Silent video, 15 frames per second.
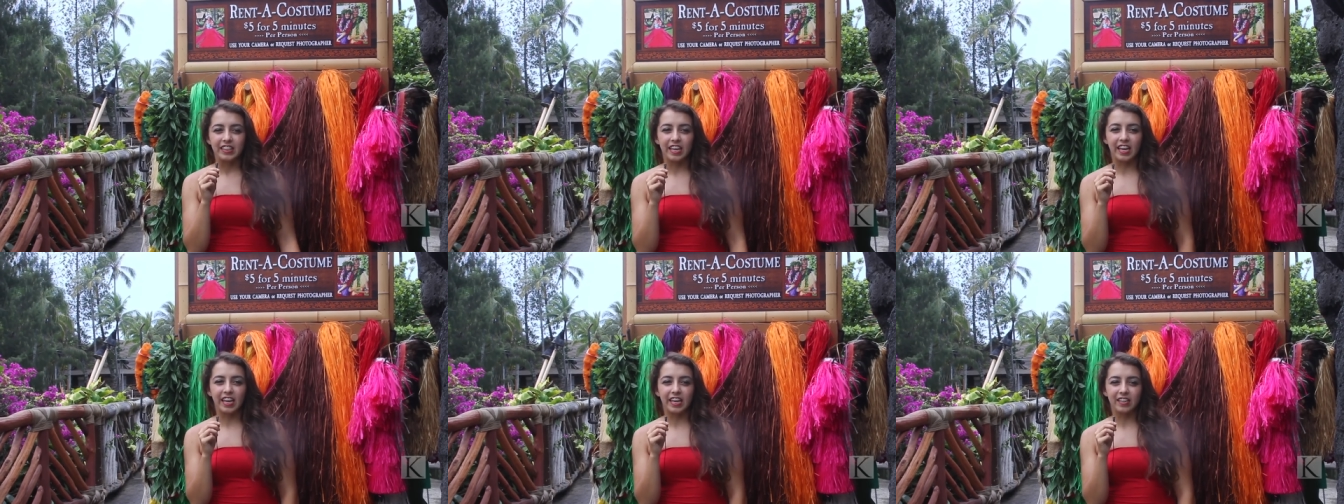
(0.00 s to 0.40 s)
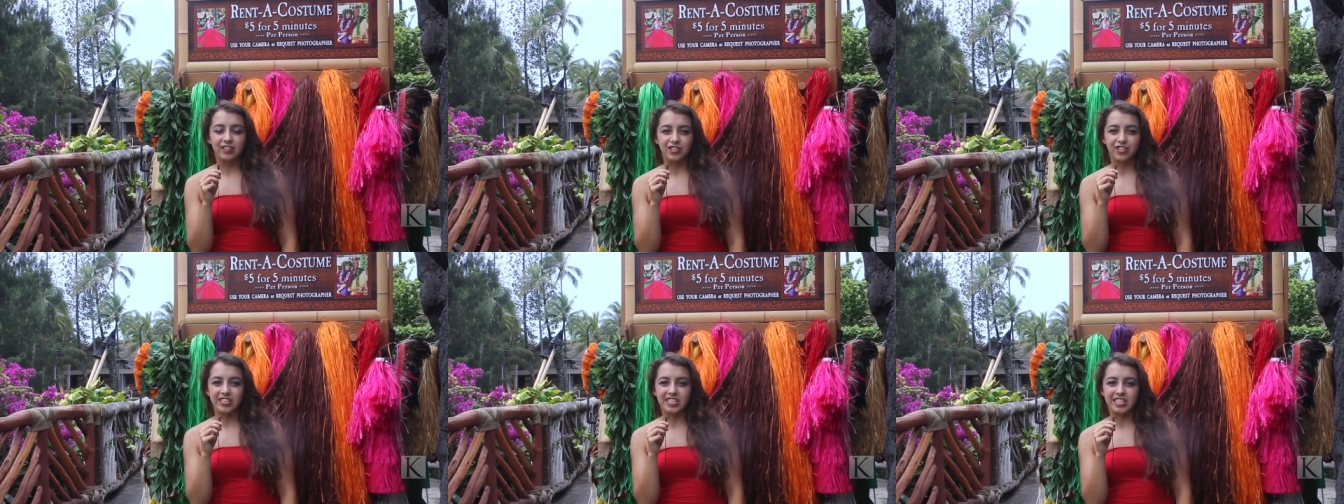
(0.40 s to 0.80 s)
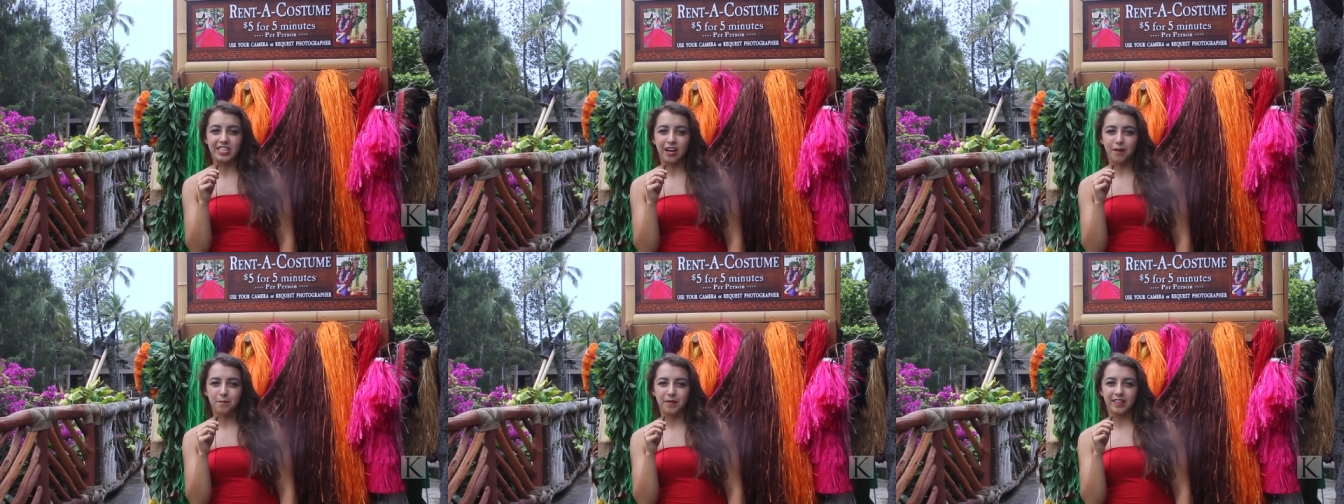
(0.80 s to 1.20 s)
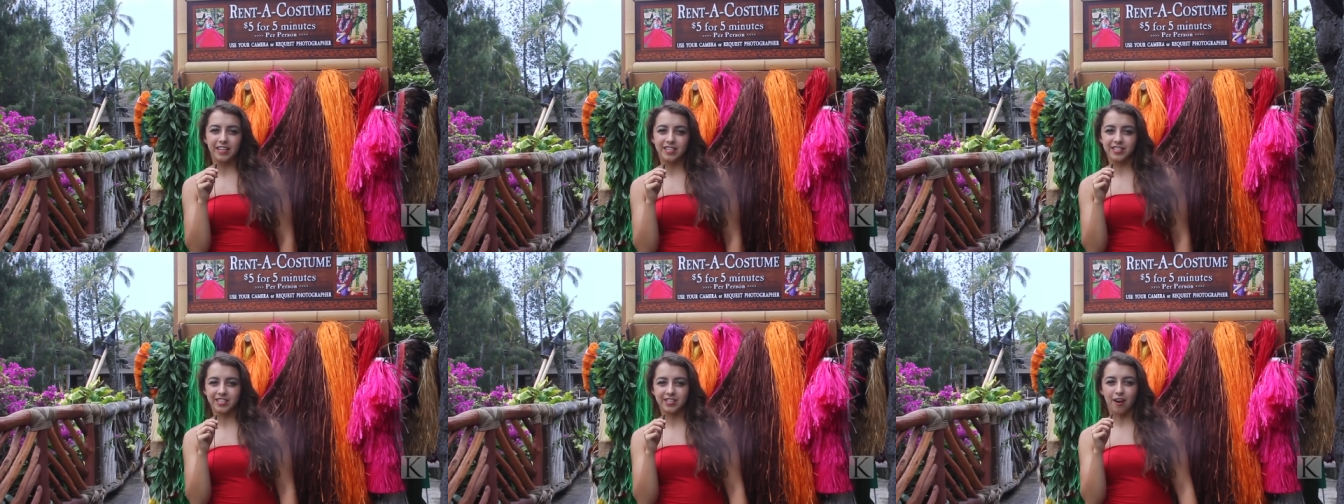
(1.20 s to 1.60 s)
they dressed up and
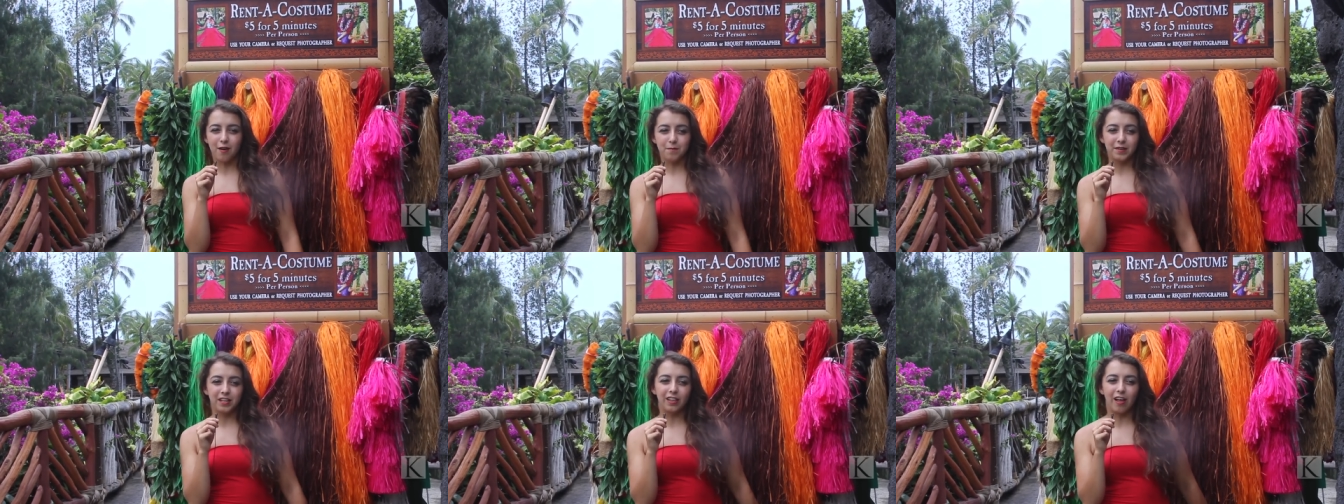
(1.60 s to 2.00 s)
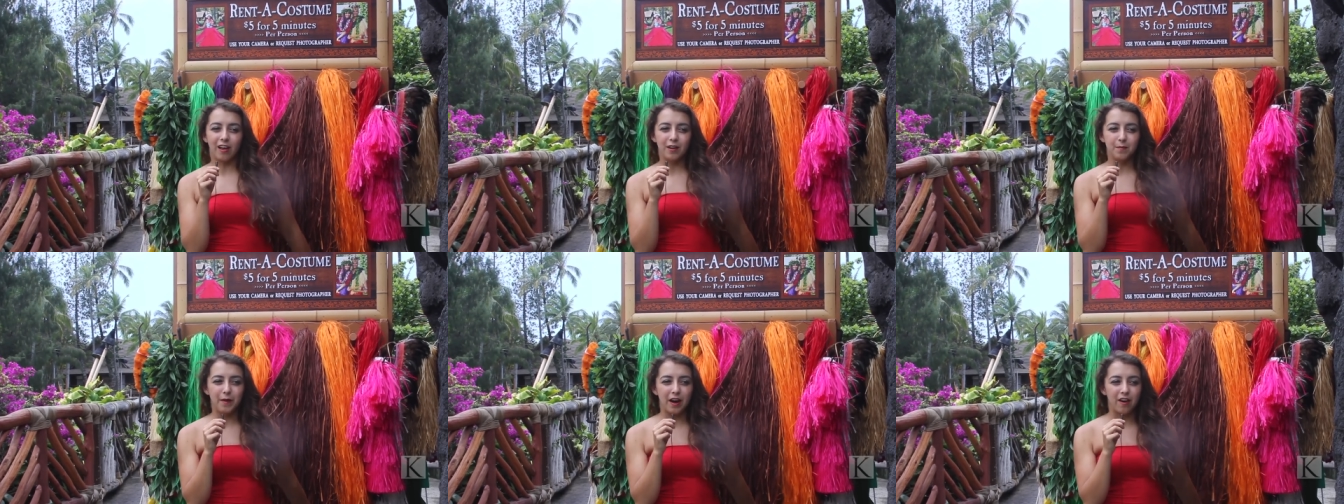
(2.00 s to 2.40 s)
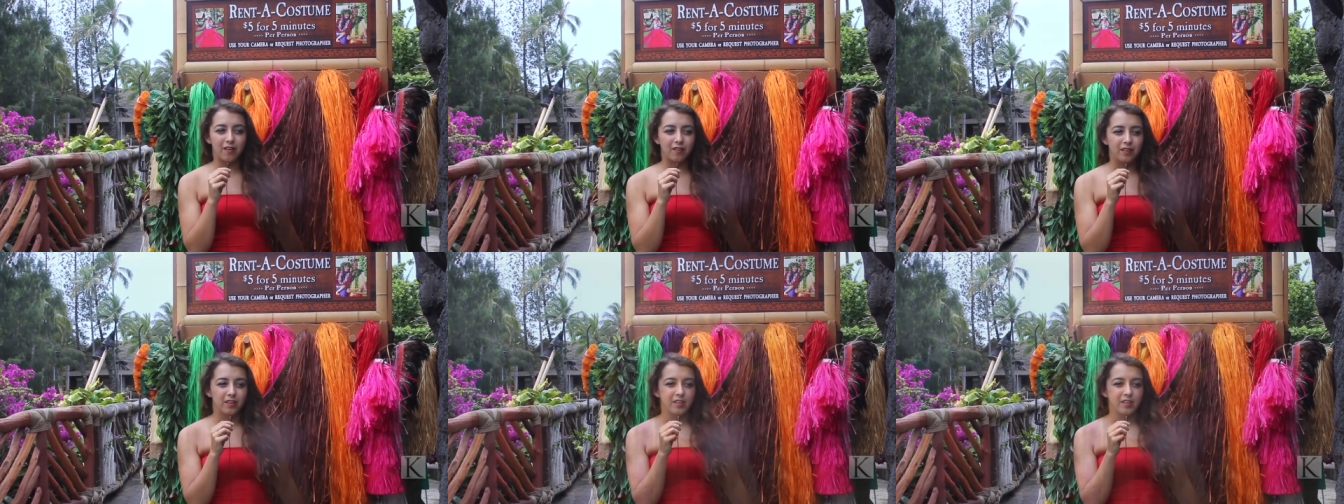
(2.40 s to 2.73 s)
they just taught me a lot about